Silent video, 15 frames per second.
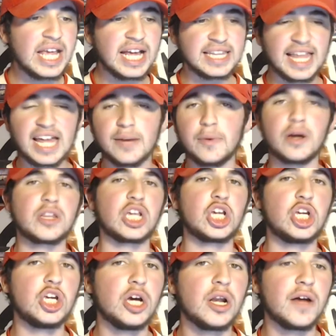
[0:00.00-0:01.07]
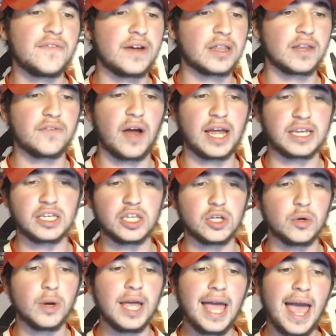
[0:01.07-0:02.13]
Latimer has a good offensive
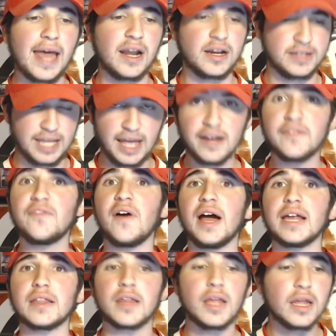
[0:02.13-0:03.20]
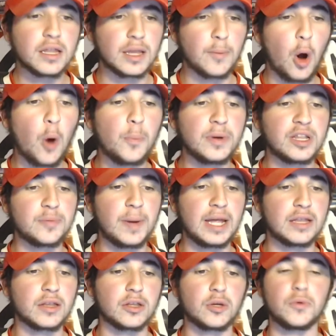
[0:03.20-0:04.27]
IQ and identifies some open
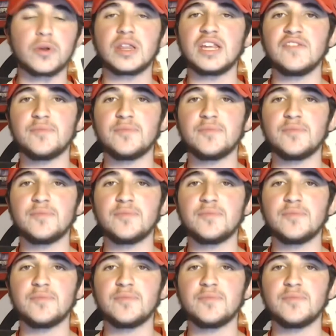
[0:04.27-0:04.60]
spaces to receive